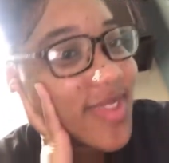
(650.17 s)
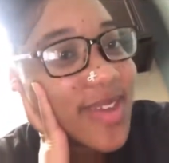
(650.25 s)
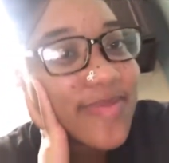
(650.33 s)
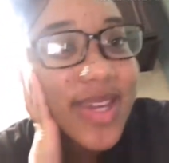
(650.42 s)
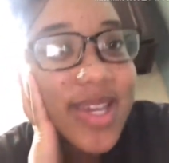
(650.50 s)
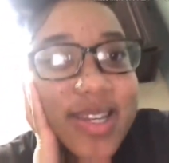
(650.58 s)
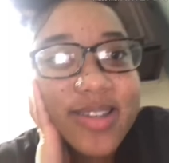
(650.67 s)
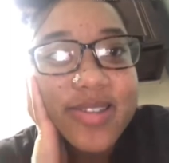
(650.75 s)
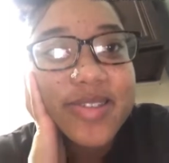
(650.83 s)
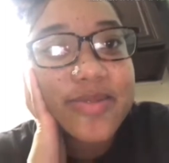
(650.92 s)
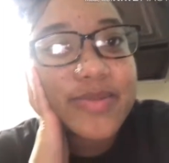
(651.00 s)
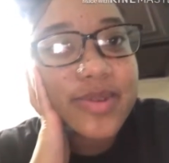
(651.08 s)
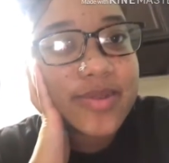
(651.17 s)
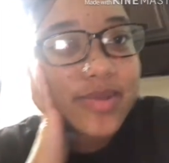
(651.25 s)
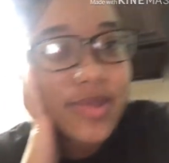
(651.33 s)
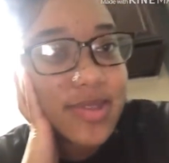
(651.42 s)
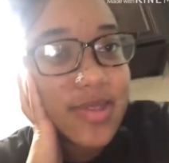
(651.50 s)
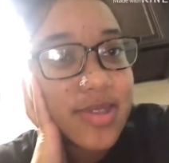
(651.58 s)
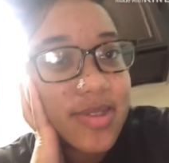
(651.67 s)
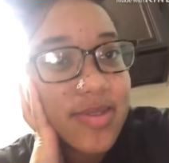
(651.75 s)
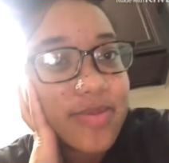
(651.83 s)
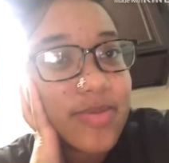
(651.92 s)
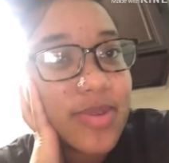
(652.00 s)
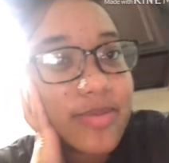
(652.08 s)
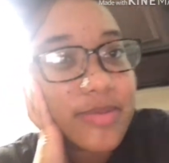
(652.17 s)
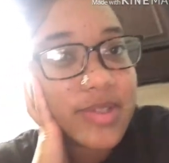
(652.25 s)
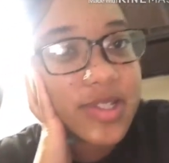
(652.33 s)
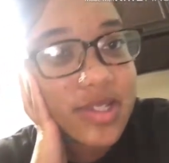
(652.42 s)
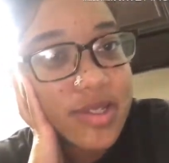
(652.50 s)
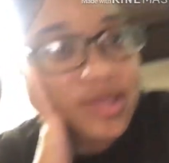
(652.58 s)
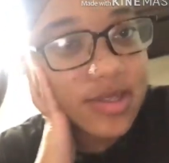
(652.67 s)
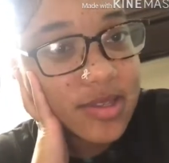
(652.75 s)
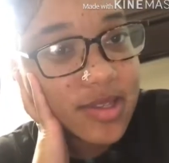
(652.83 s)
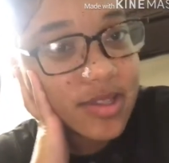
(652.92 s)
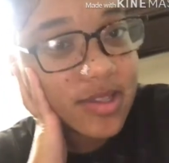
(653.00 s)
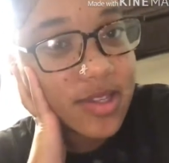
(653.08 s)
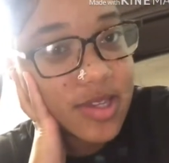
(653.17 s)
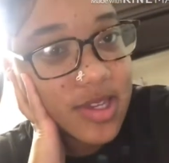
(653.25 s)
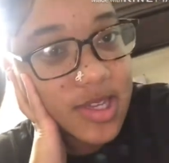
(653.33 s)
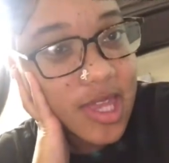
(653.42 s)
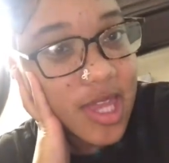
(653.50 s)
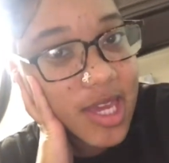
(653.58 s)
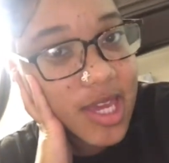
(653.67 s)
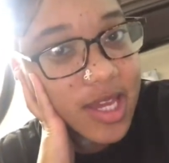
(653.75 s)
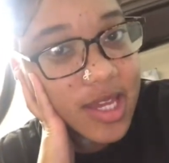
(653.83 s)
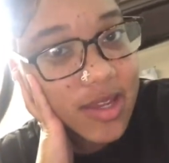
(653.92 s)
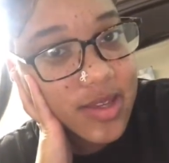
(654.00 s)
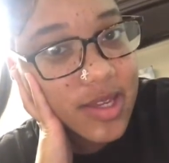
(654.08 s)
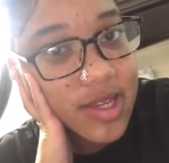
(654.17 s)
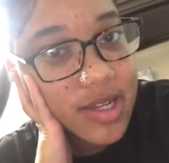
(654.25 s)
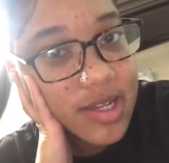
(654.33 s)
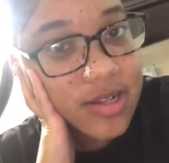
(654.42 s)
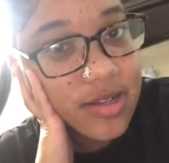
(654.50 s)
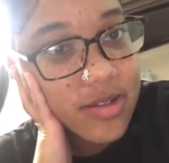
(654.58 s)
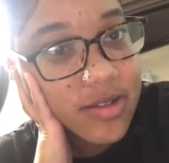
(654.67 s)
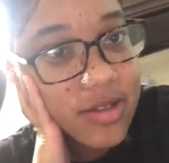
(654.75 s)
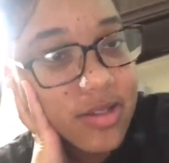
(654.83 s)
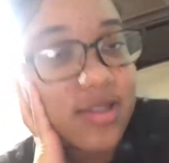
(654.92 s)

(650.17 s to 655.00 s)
Because, baby, memories. I gotta get it all.